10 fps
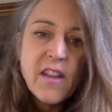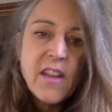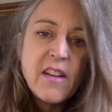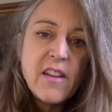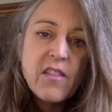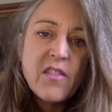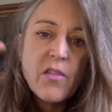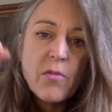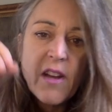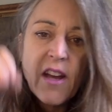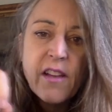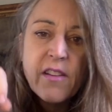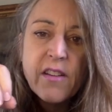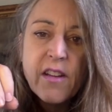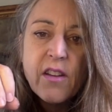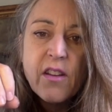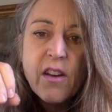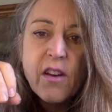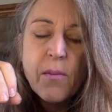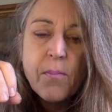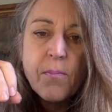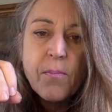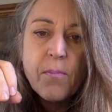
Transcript: it is the reality um,